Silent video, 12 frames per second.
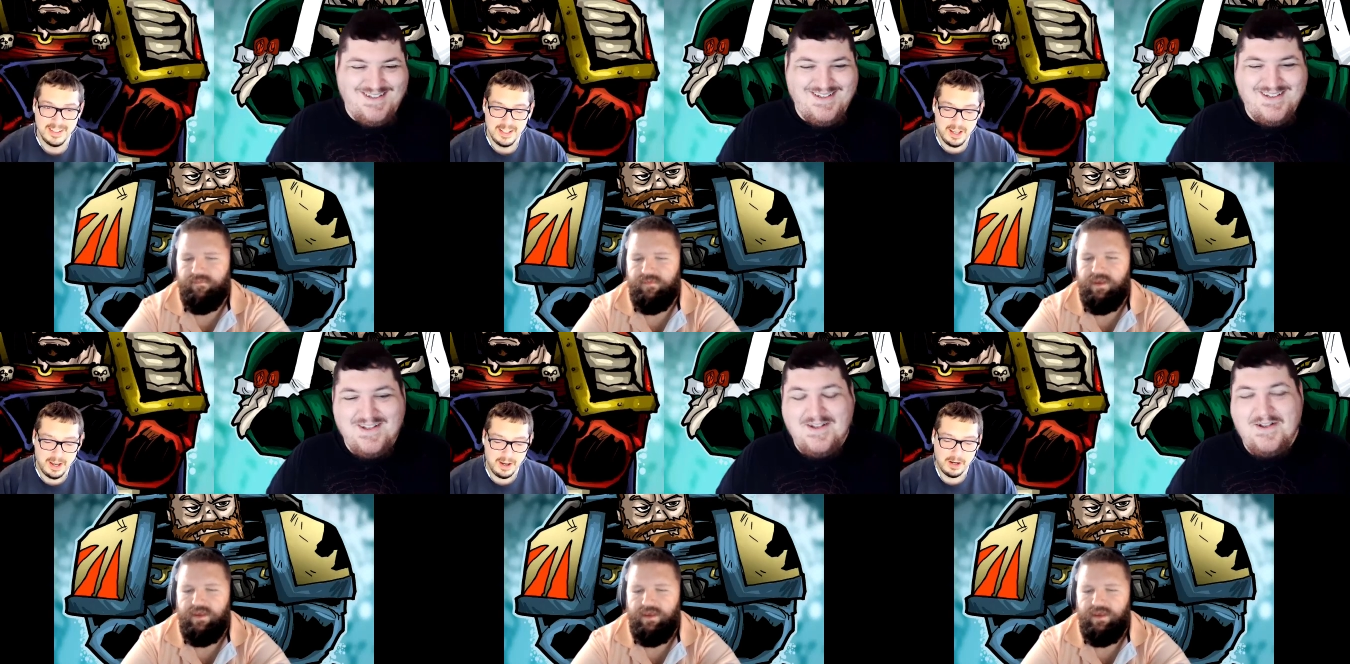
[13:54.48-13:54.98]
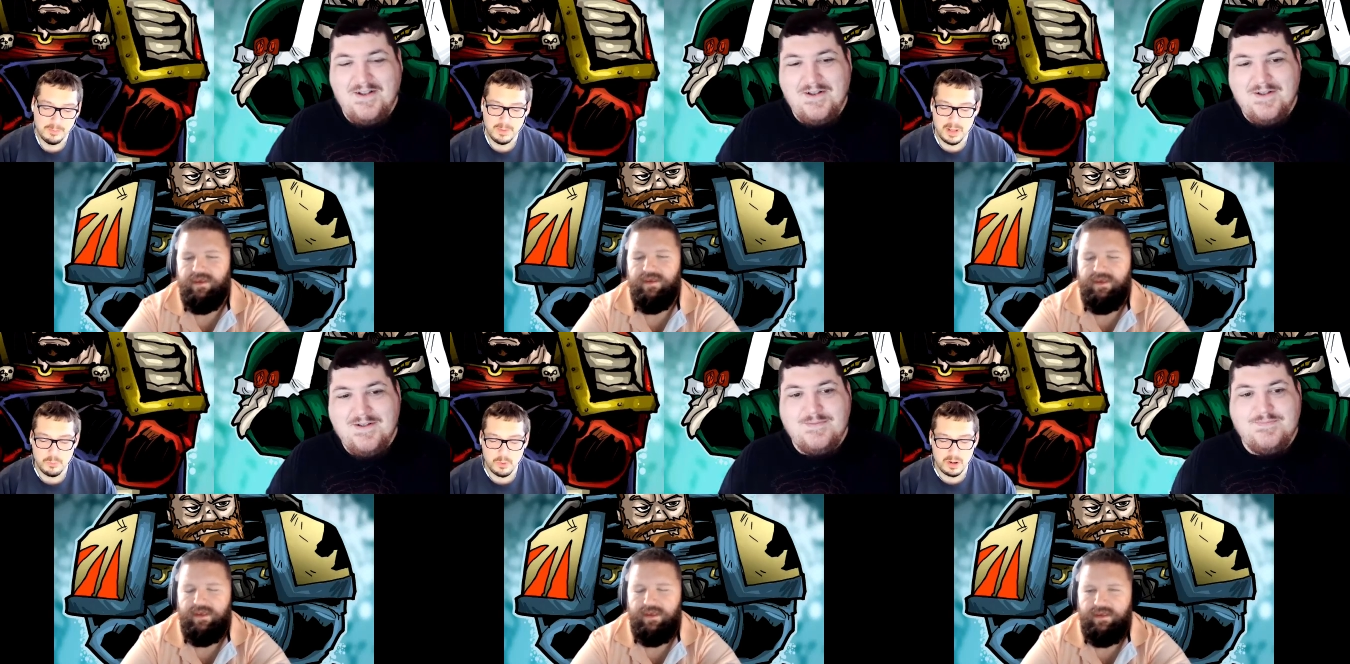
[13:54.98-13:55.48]
Speaker 1: Um, and
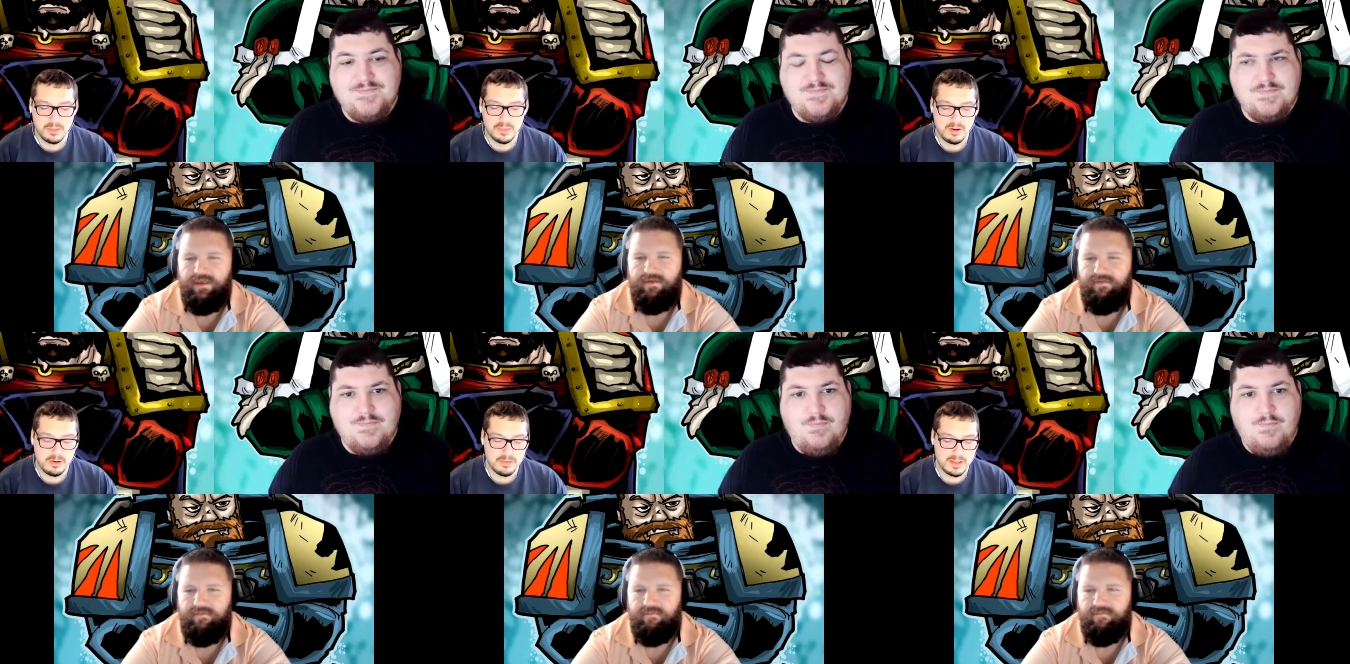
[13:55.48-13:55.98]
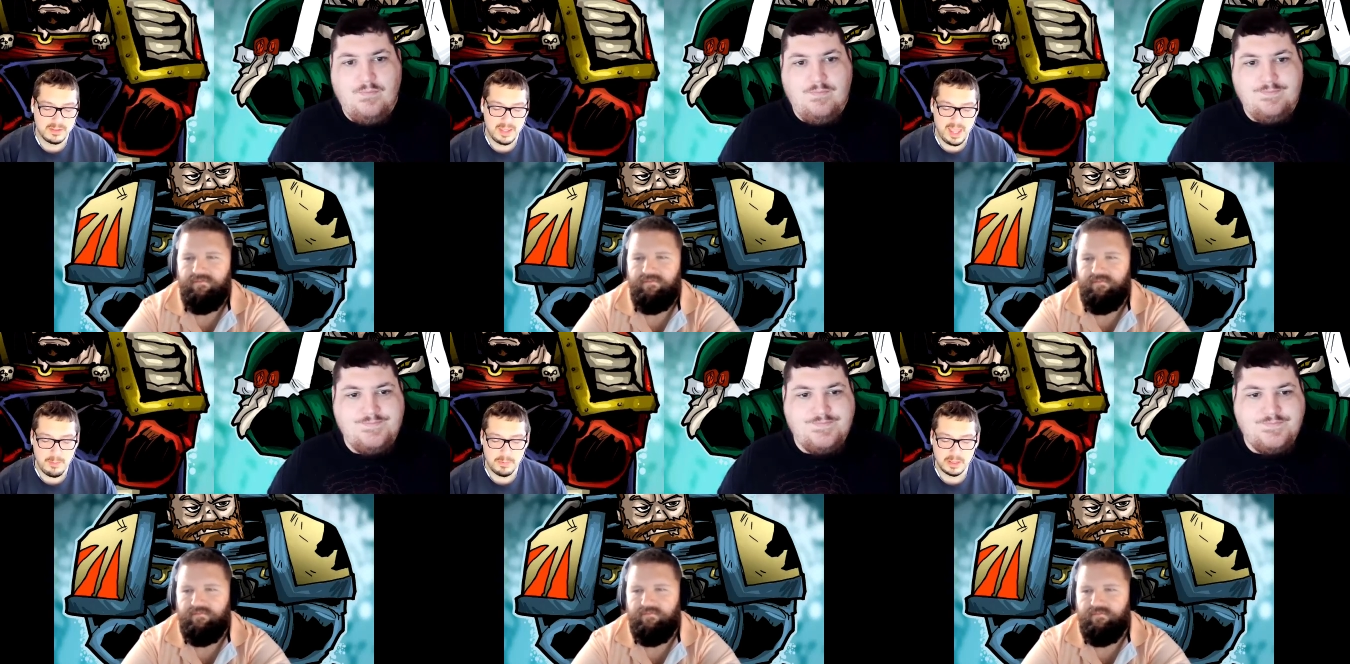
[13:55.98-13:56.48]
while all that's
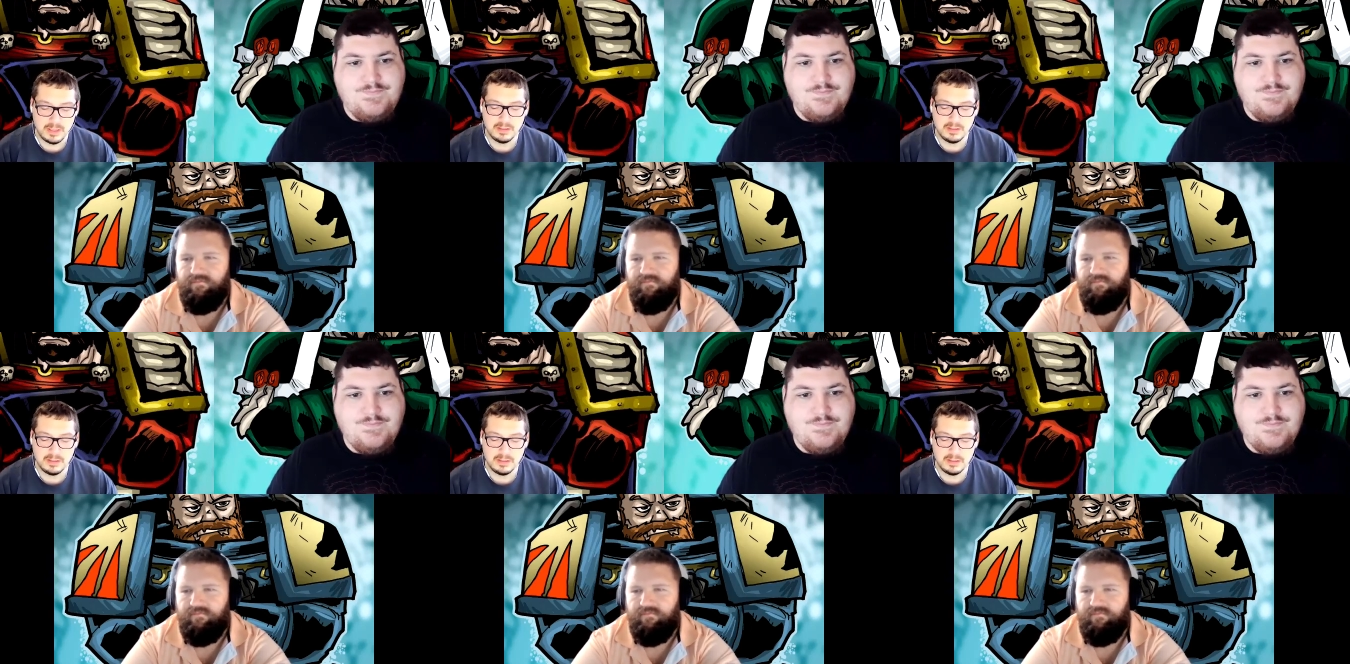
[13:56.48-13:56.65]
happening,